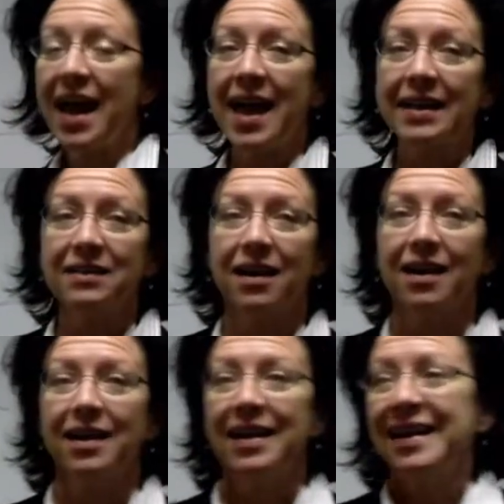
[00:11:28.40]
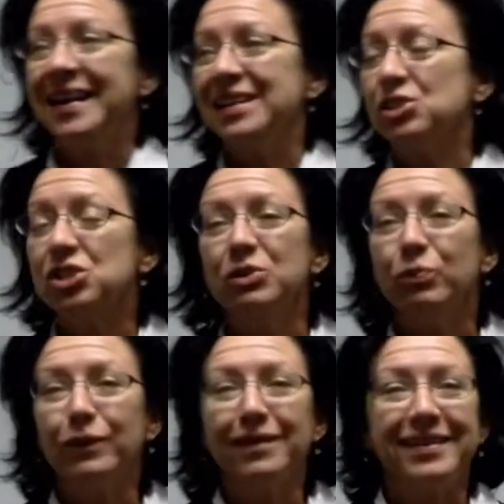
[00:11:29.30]
and she
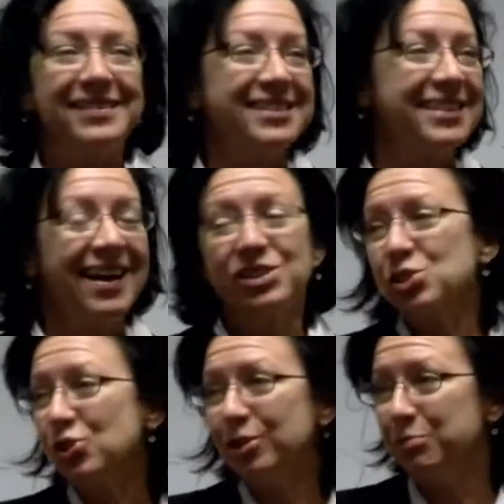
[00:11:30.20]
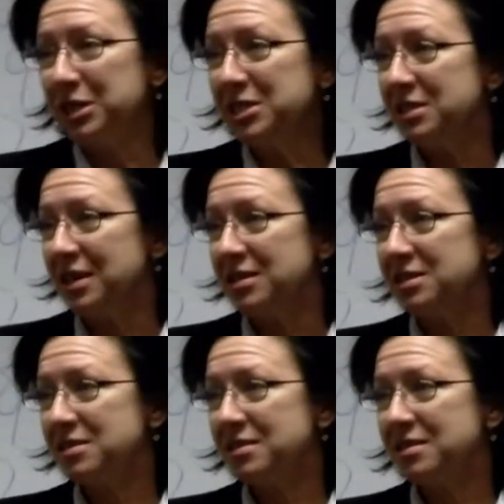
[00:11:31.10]
really did not start a
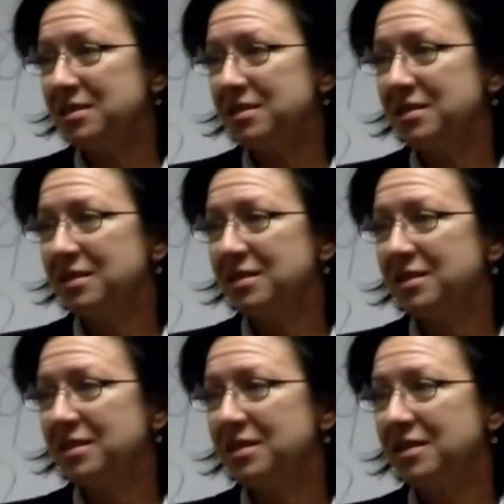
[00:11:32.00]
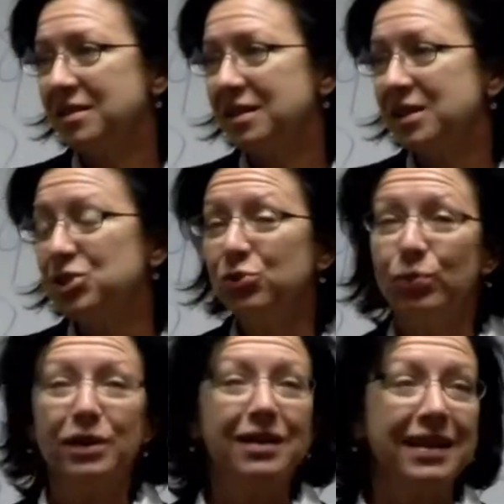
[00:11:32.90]
business. She
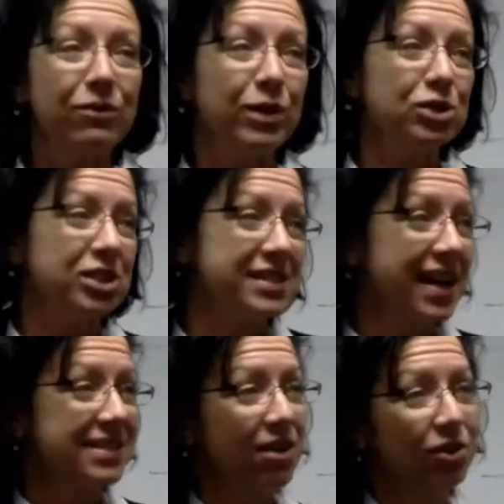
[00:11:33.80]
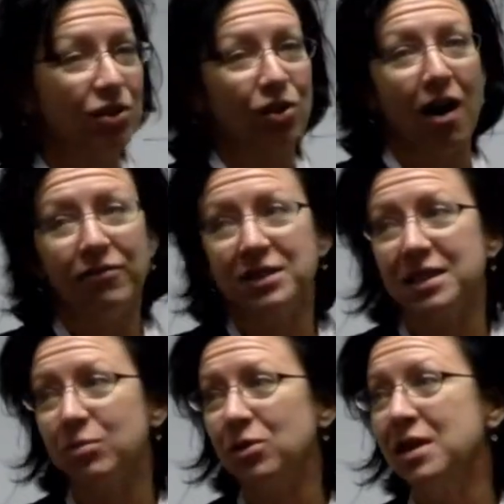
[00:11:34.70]
really, when she sat down at her coffee
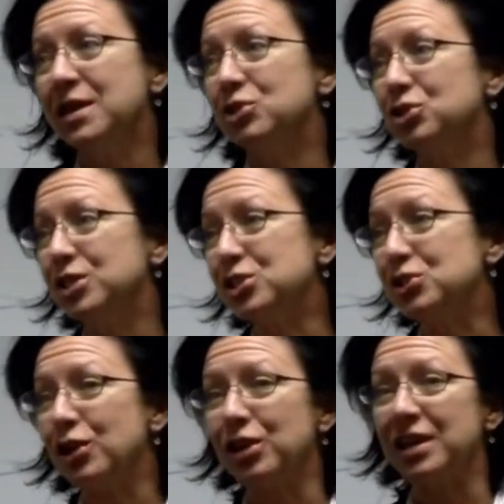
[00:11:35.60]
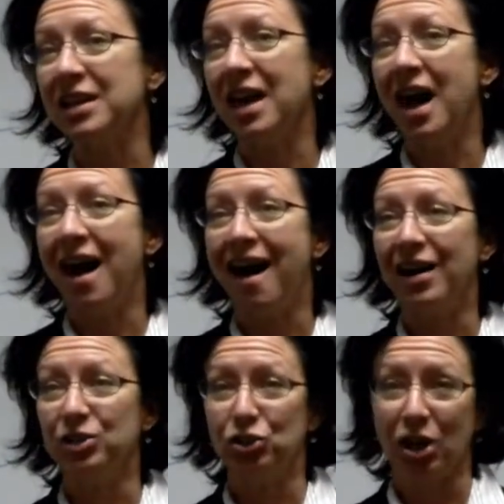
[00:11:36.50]
table, she started
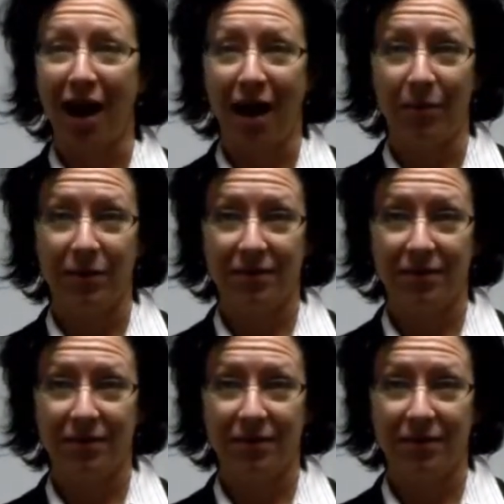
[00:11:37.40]
a job.